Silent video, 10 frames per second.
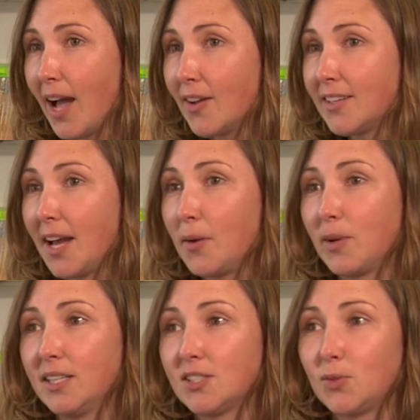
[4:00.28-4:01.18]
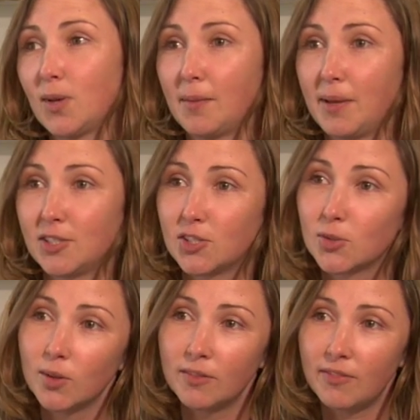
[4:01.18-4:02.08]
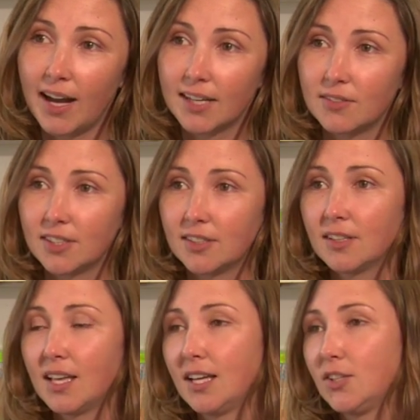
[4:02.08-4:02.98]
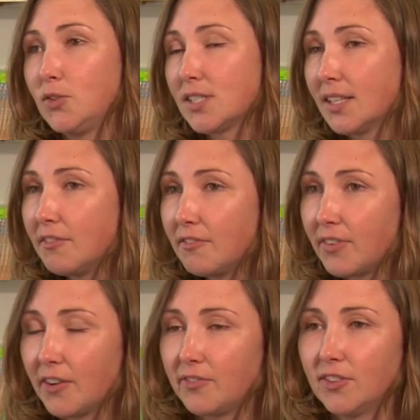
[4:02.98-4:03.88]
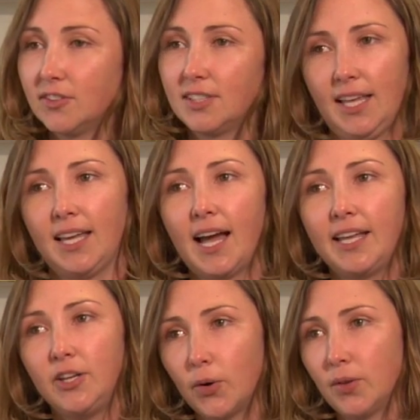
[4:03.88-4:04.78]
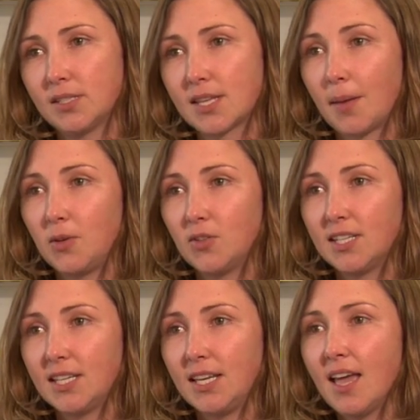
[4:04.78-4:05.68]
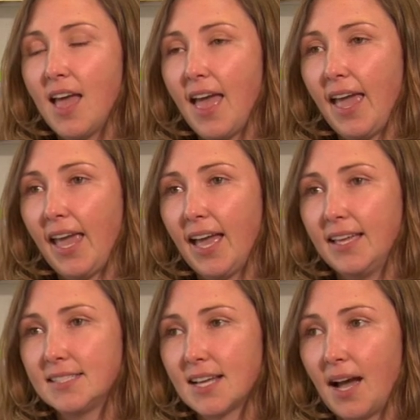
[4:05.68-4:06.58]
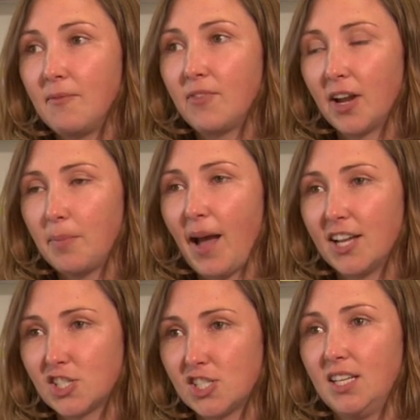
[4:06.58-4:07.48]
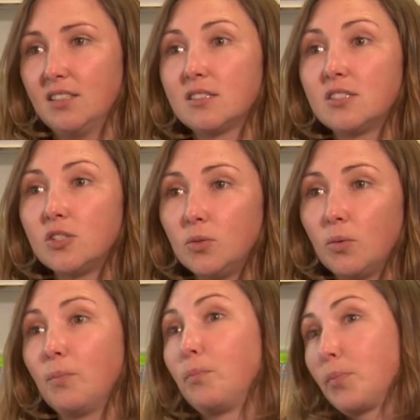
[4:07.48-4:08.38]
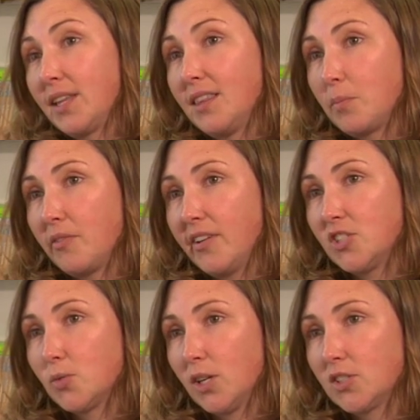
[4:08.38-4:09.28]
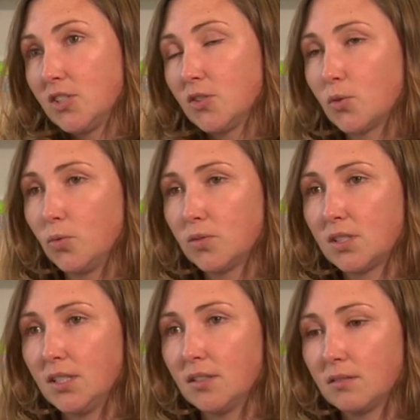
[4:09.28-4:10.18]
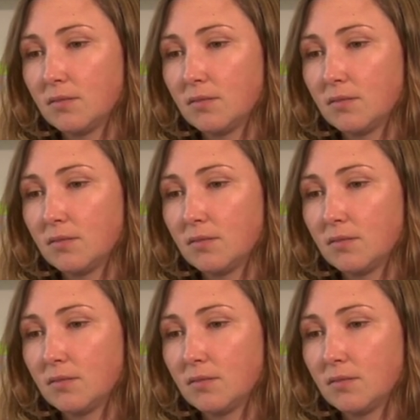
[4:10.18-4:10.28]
County. I went to elementary school in Vacaville, used to live in Fairfield. Like, I know this community, and I'm very passionate to bring the prevention work to the schools here.